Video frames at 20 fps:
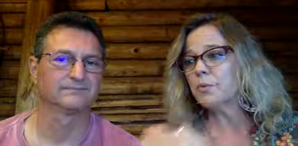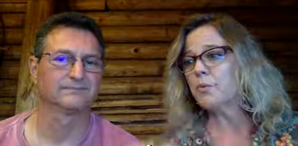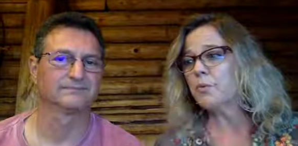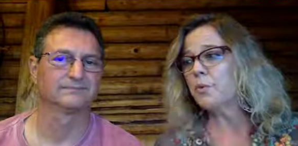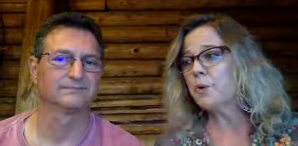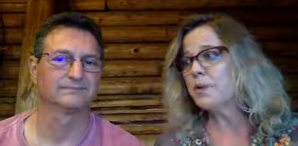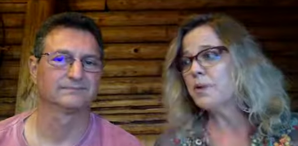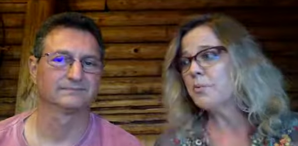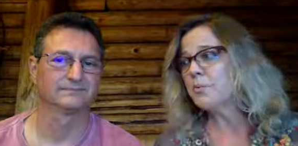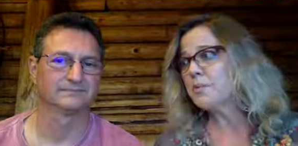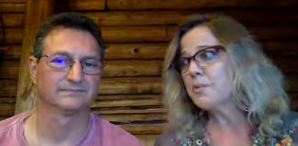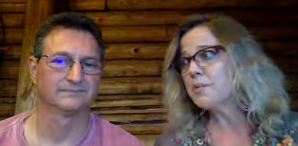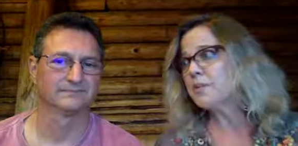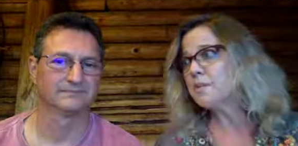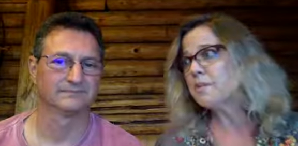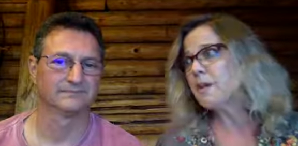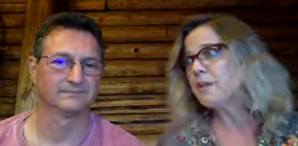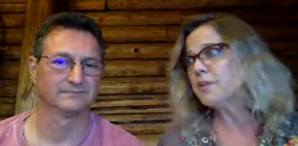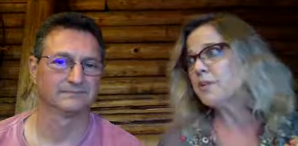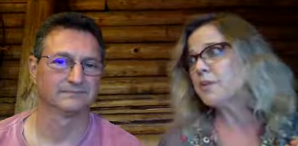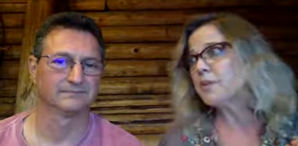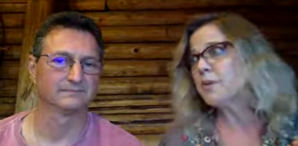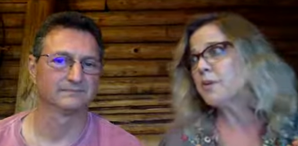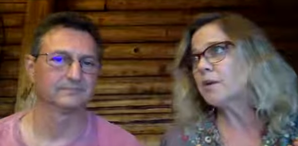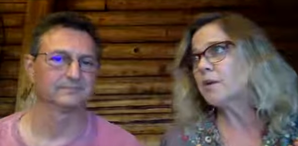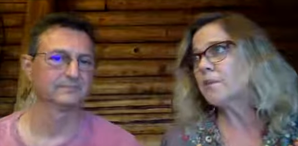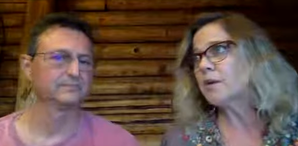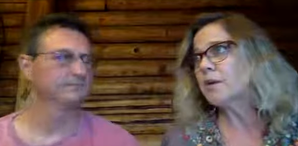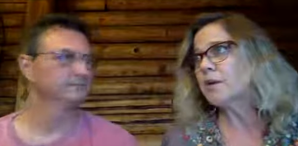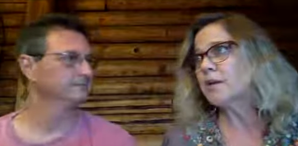Speaker 1: with respect to what
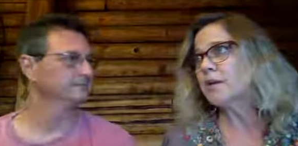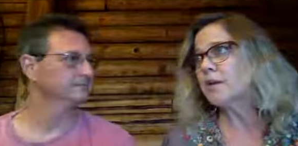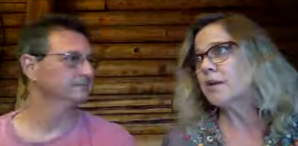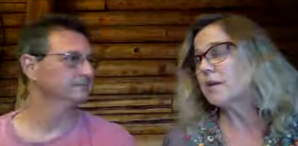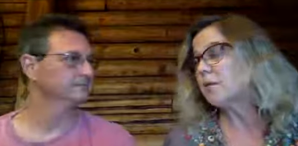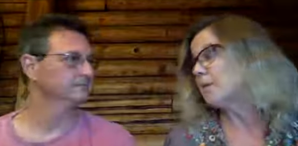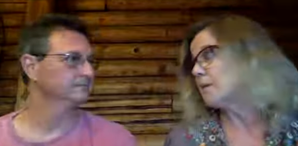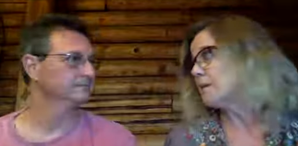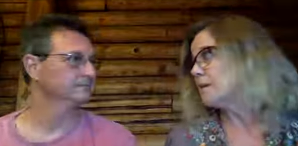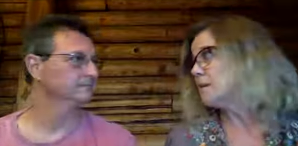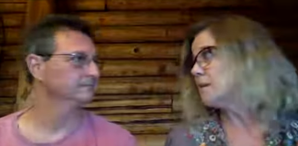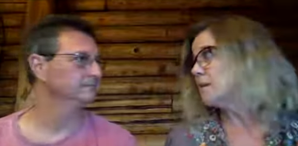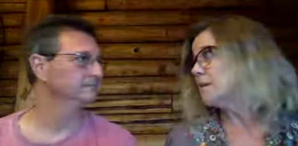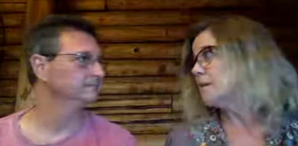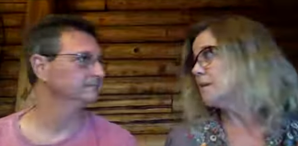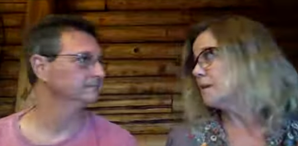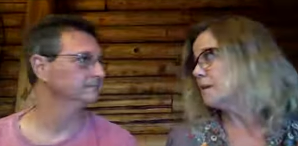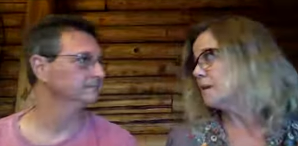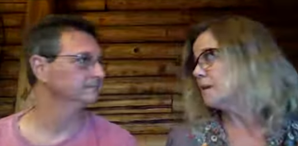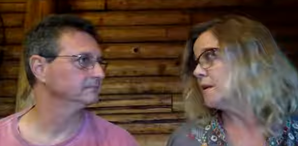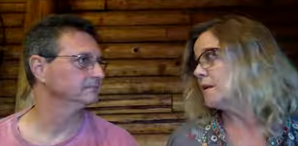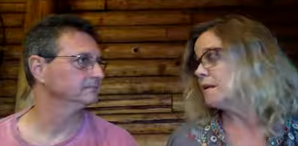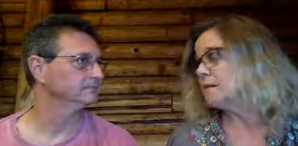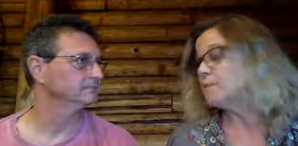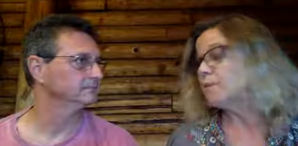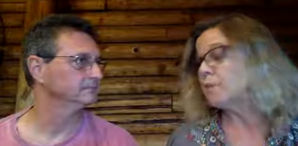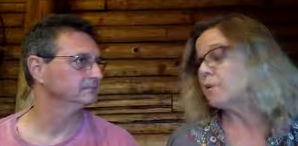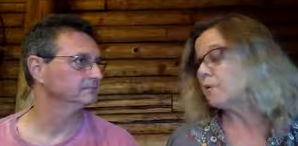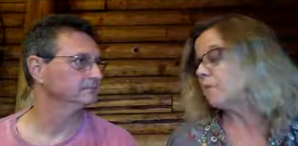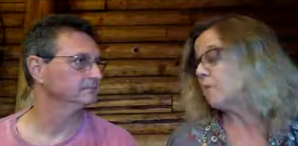I'm writing now, it is it
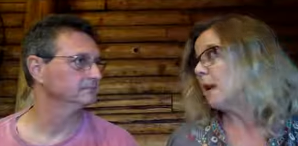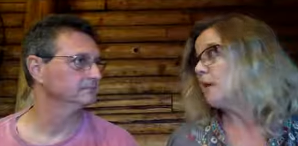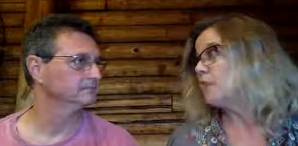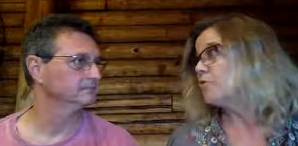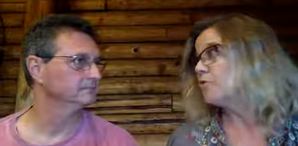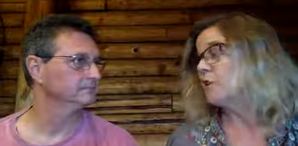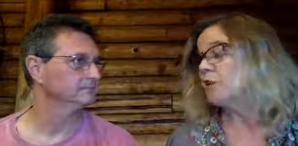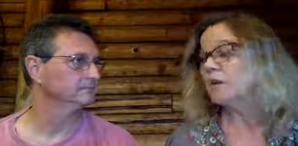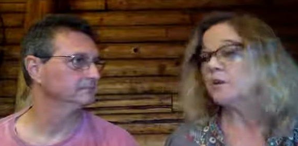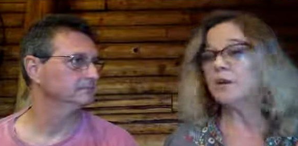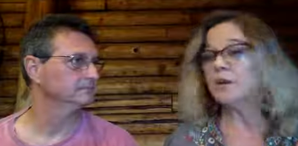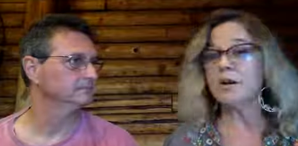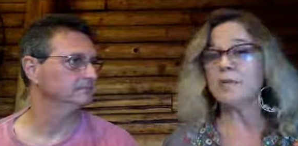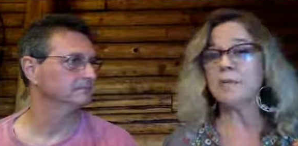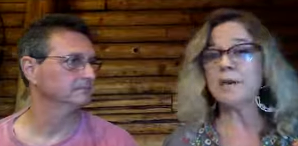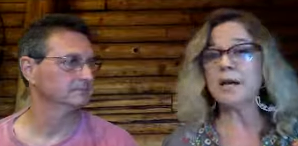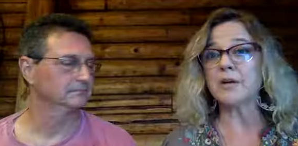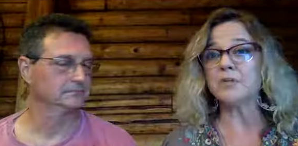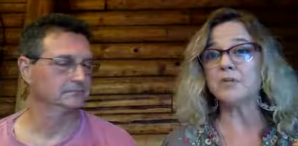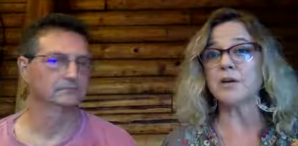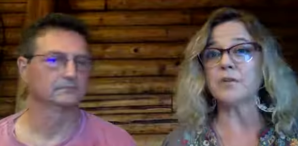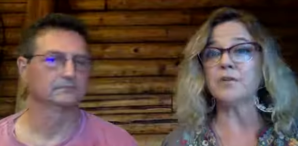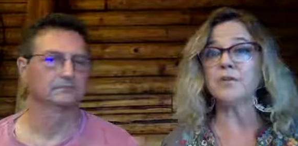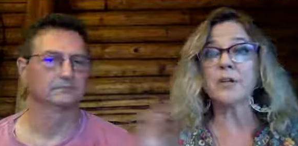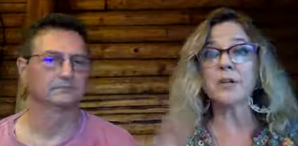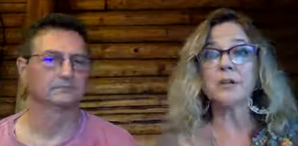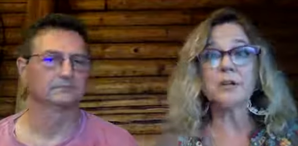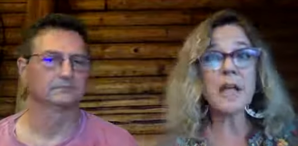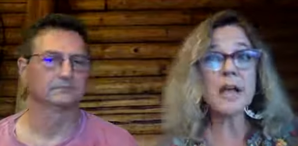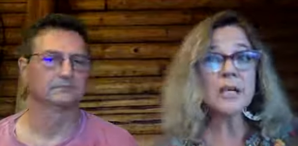is both Patrick and not Patrick.
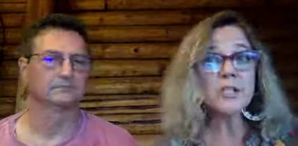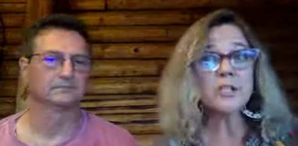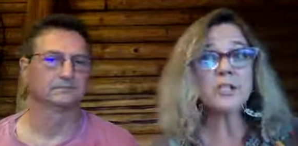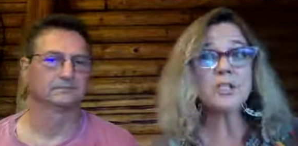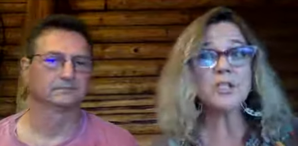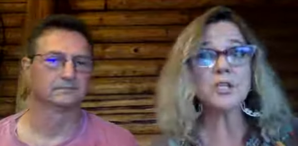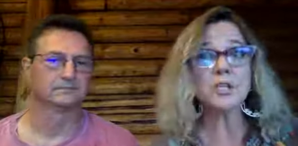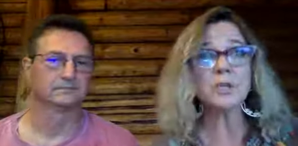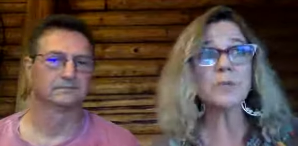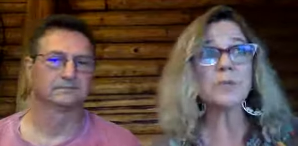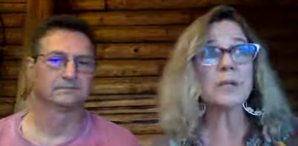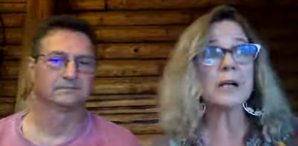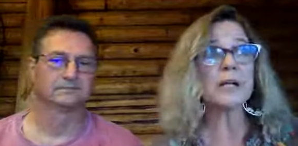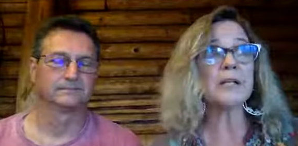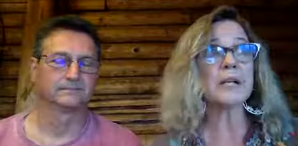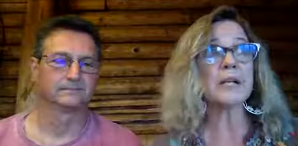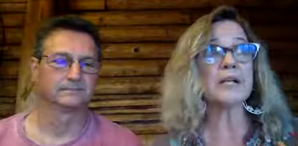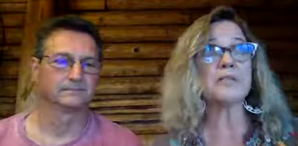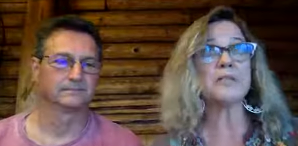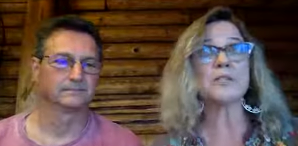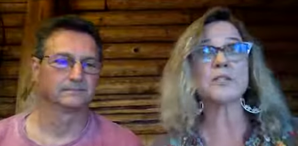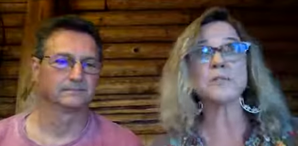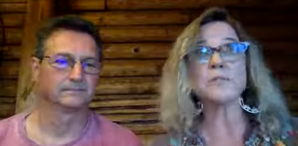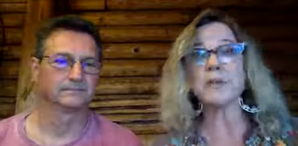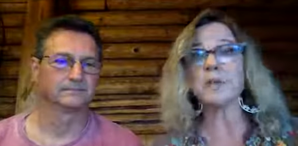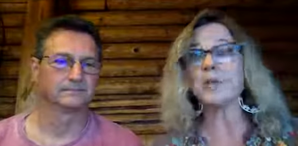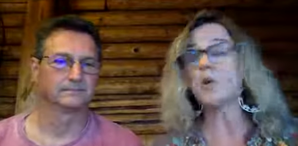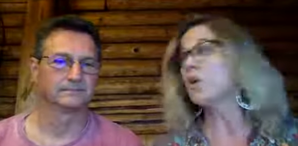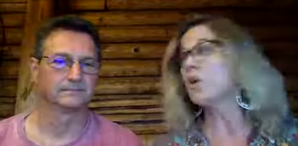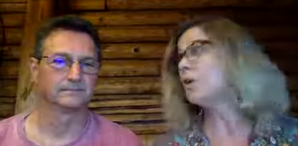For the last year, my life has
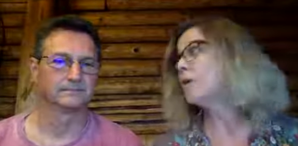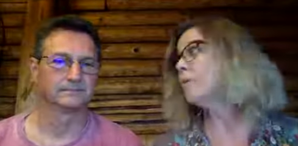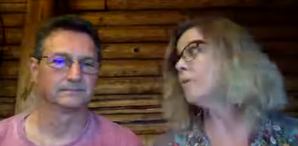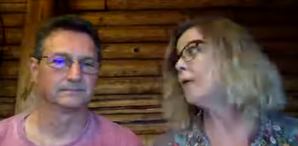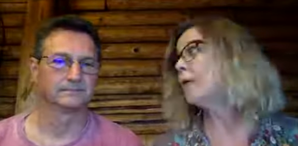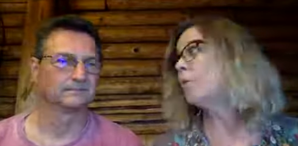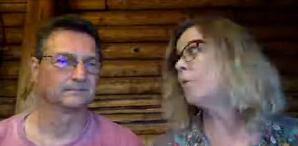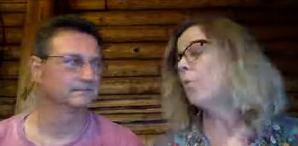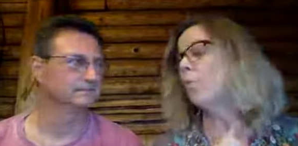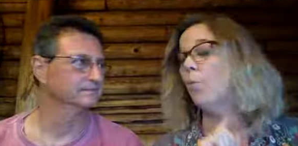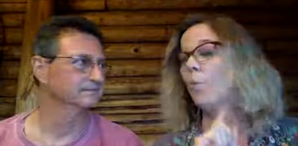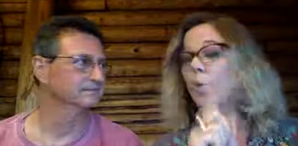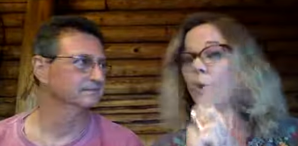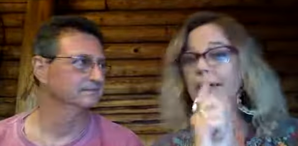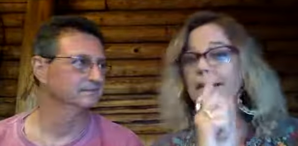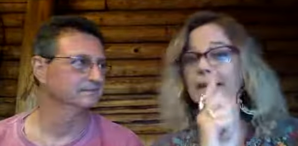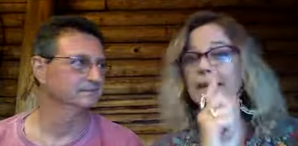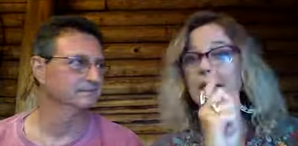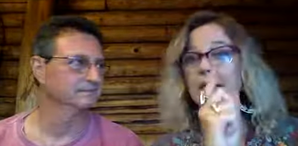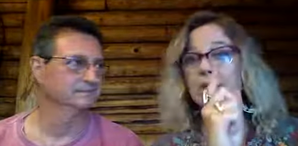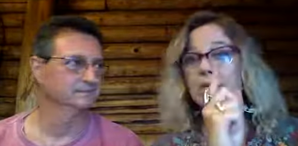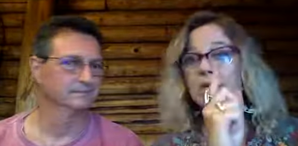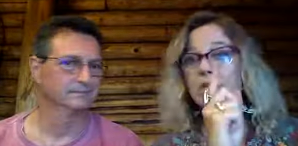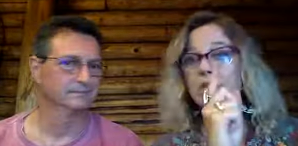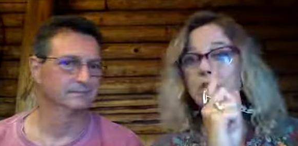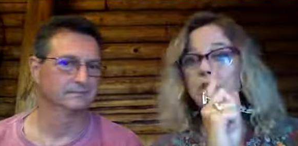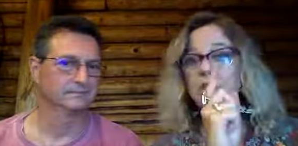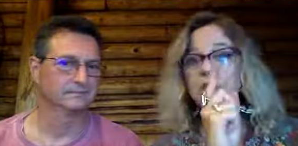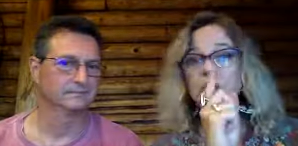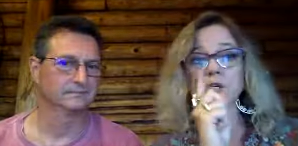been all about one
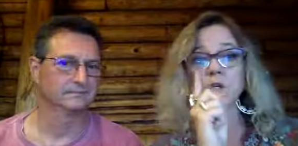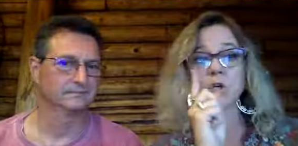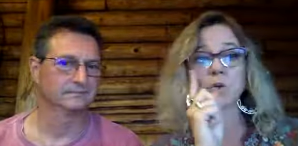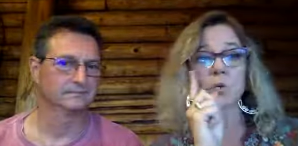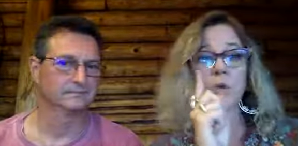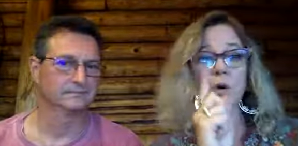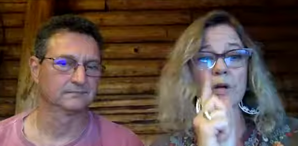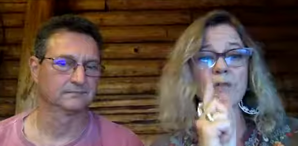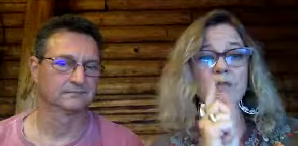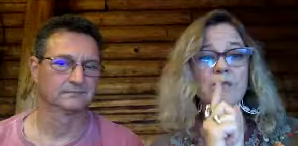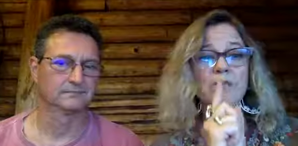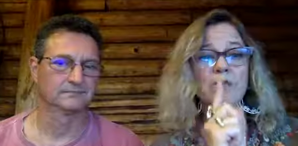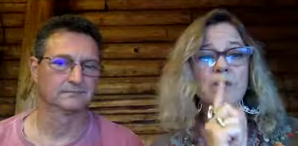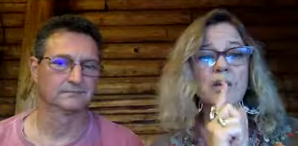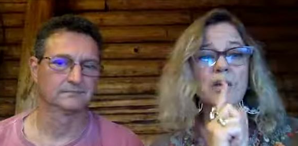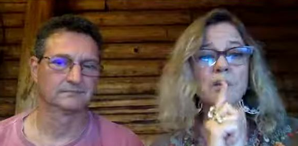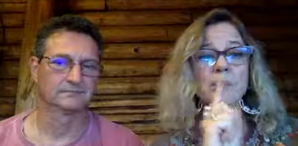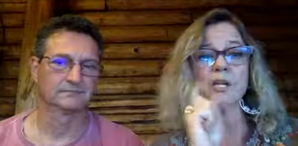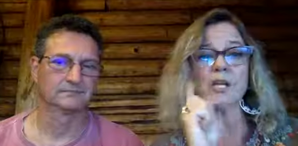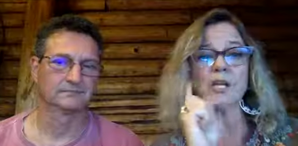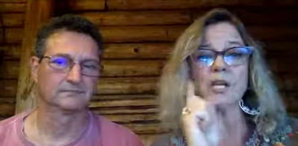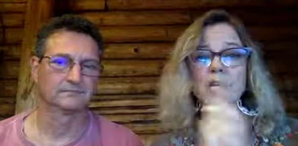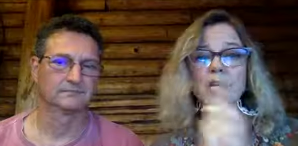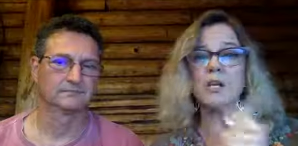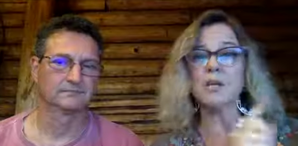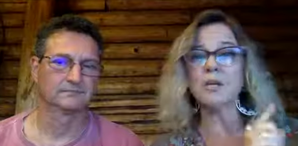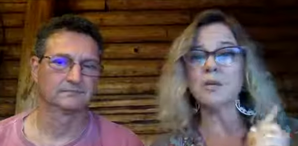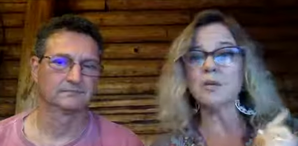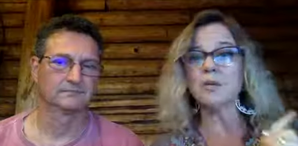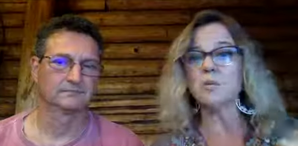character, one family,
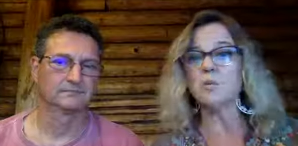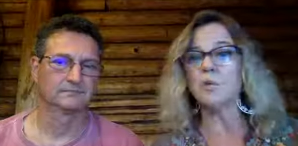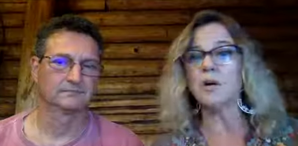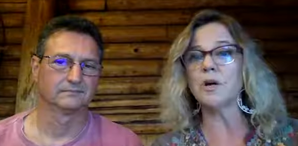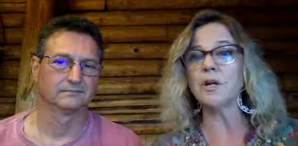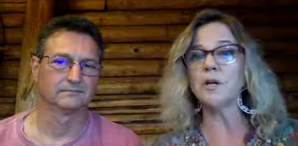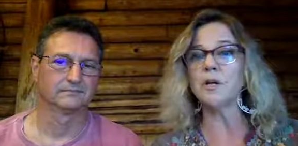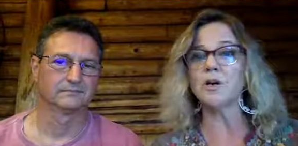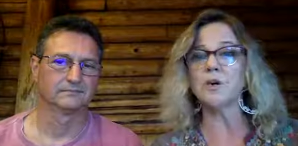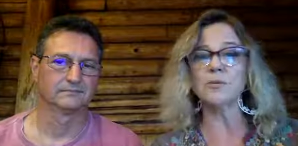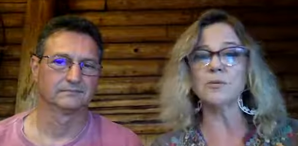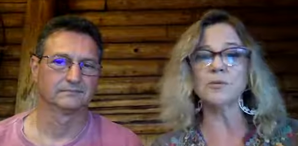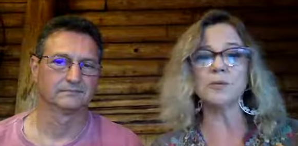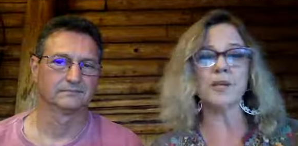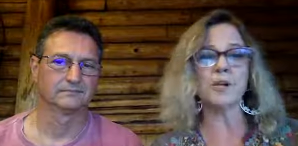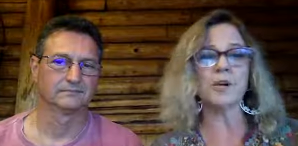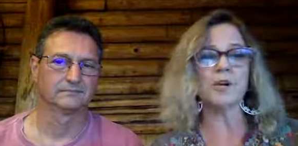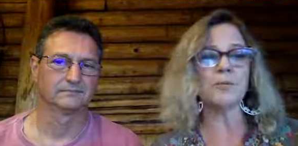and one only.